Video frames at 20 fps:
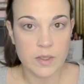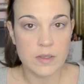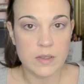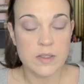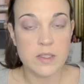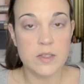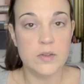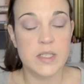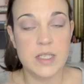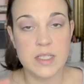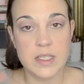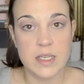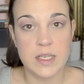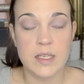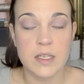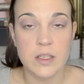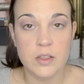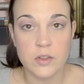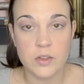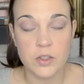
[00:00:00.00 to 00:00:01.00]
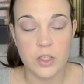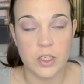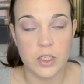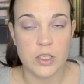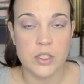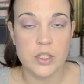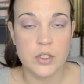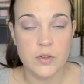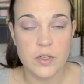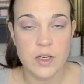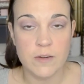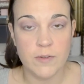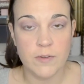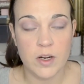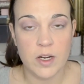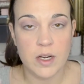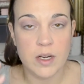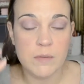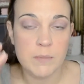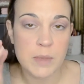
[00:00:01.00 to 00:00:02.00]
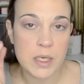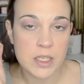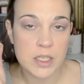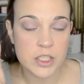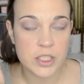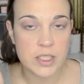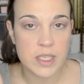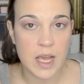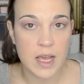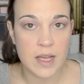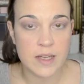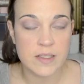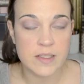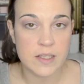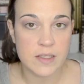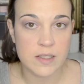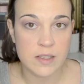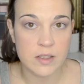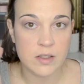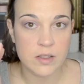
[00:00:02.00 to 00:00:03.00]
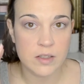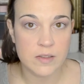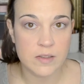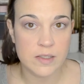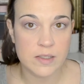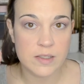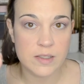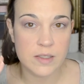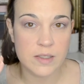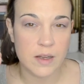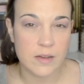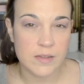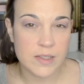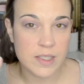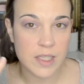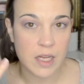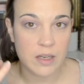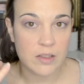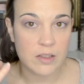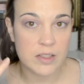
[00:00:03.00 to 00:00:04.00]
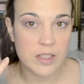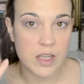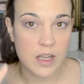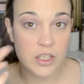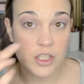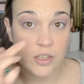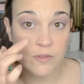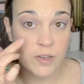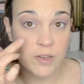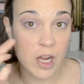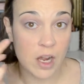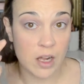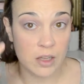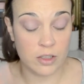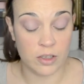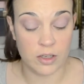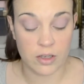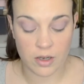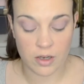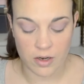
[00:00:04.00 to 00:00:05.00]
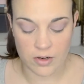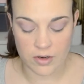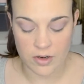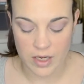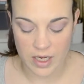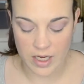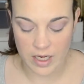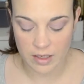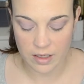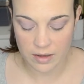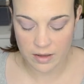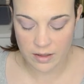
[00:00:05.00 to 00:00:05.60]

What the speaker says: So it doesn't look too different, but it just adds a subtle touch of color underneath.